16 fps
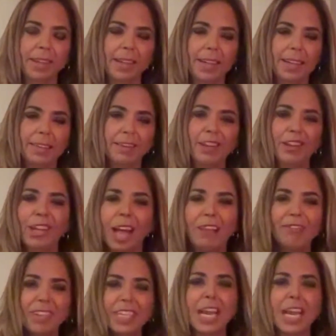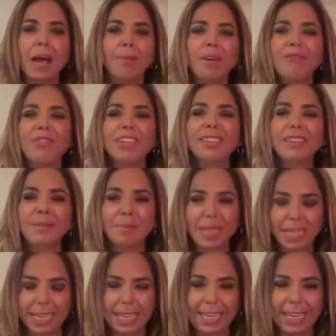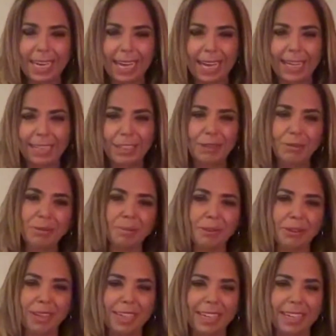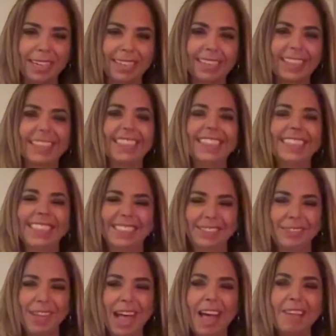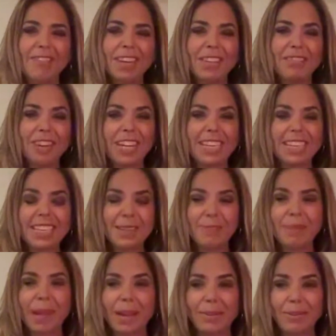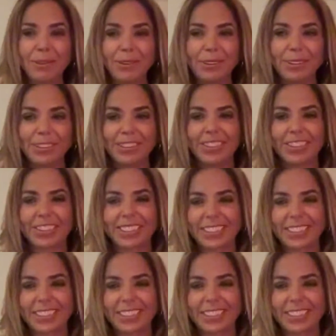So you'll have to come and visit me here, Al, you and Maria. We'll have an event in Beirut.